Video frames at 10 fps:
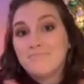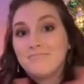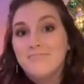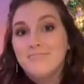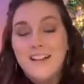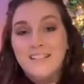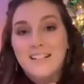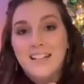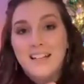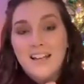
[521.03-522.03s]
Yeah.
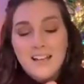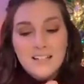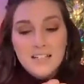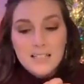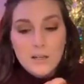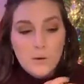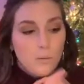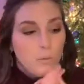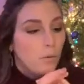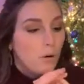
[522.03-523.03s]
So
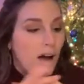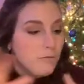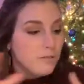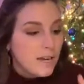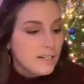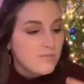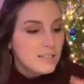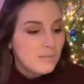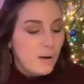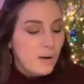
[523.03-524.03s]
I was kind of
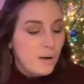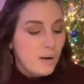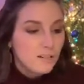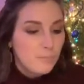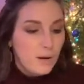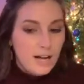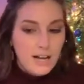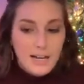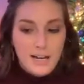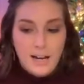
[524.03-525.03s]
inspired
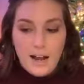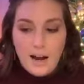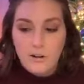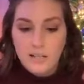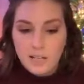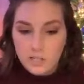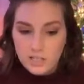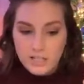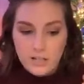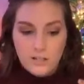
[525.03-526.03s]
by our
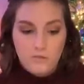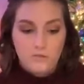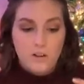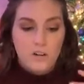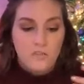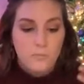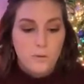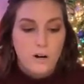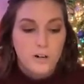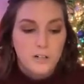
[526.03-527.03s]
initiative of
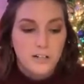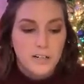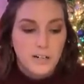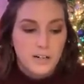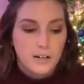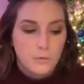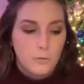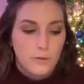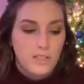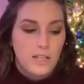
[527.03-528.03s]
partnering
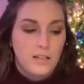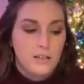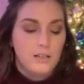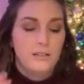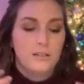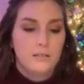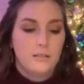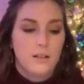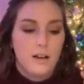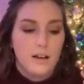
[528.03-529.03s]
within
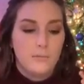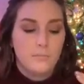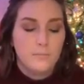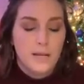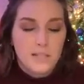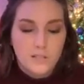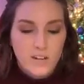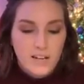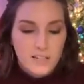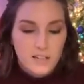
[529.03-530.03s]

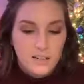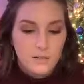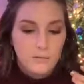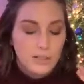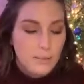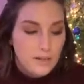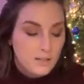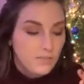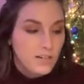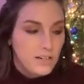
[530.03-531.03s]
Pennsylvania, with the
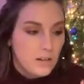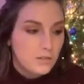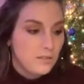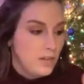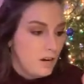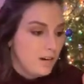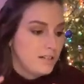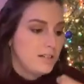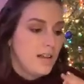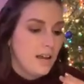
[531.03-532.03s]
Pennsylvania Council of the
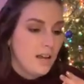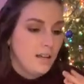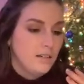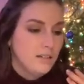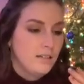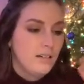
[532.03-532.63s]
Arts and